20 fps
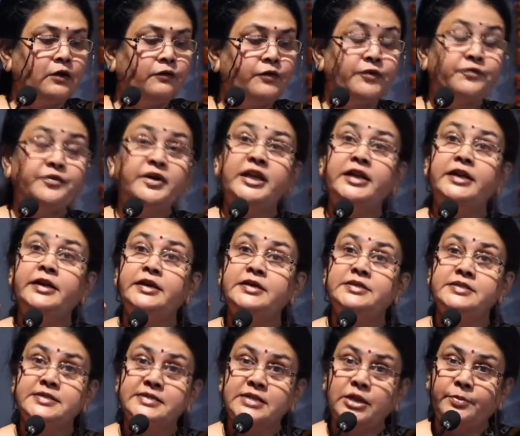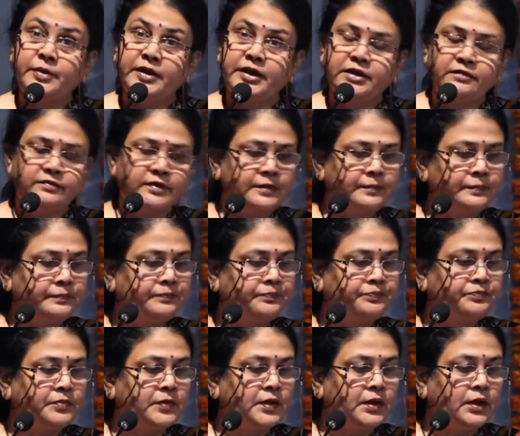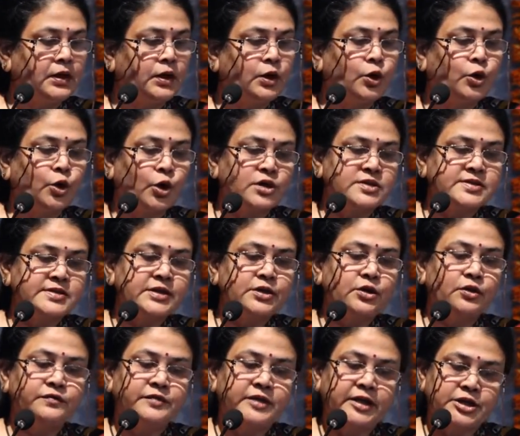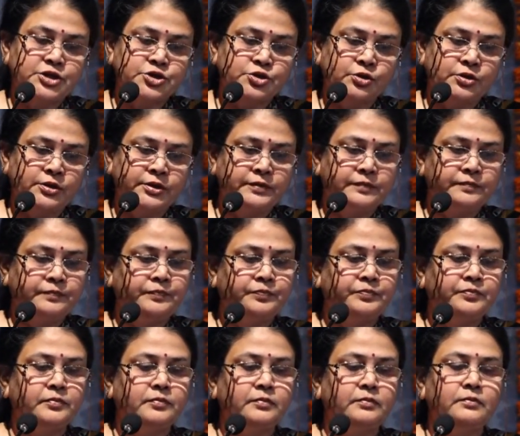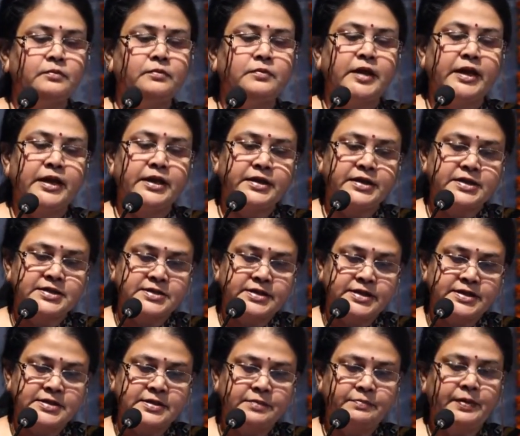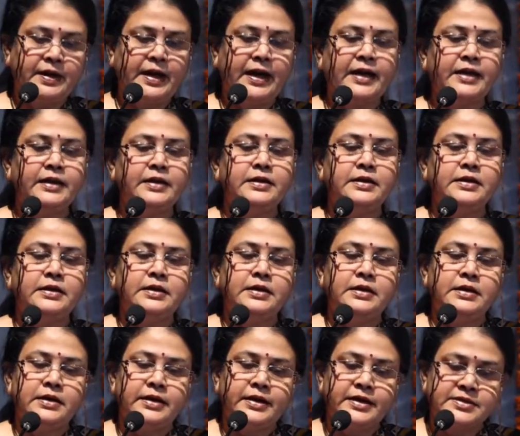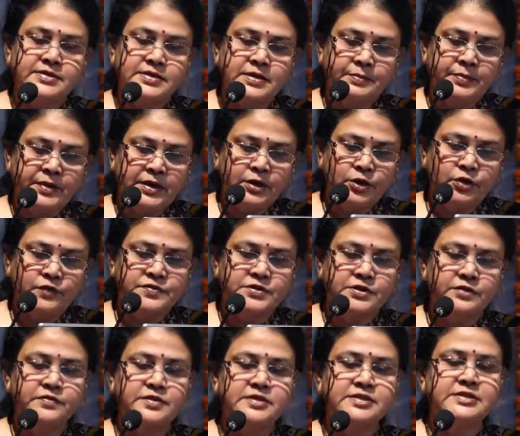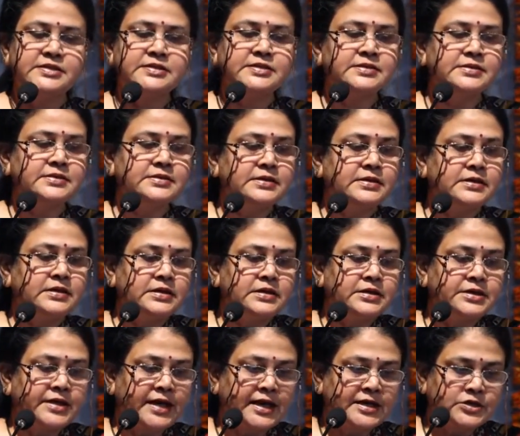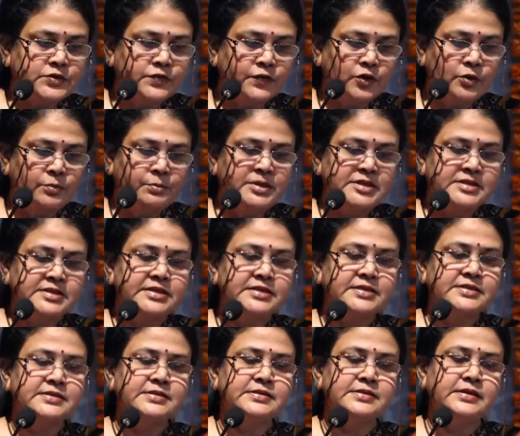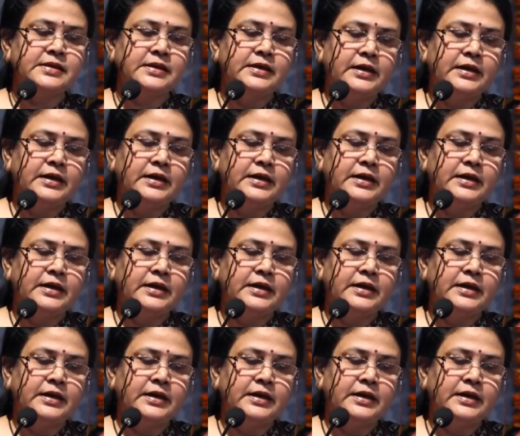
15 reasons have been given: crossing of threshold, interstate supply, recipient of services, transfer of business,